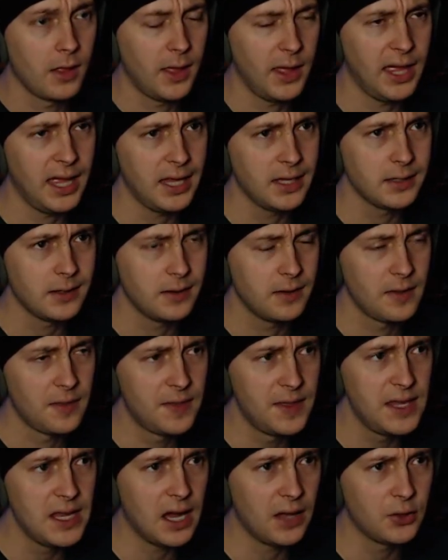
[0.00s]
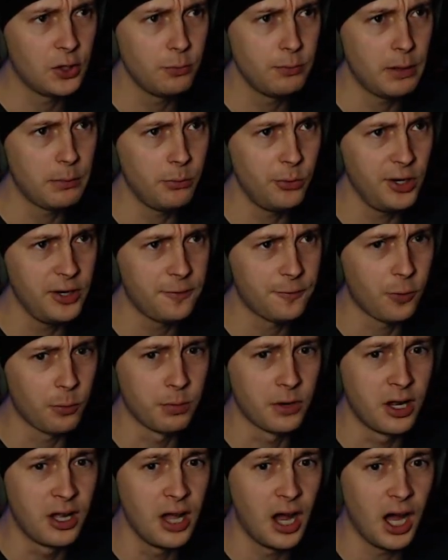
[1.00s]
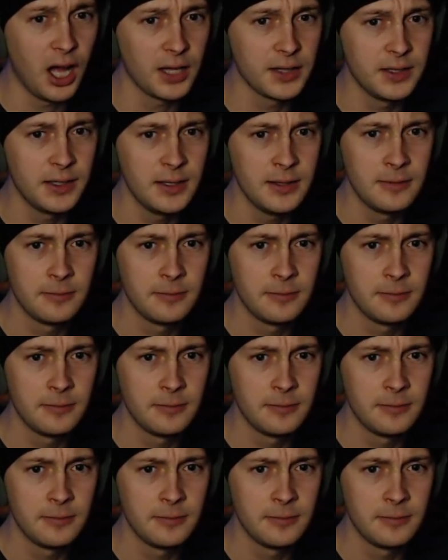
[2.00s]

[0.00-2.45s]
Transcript: And the other memory from God?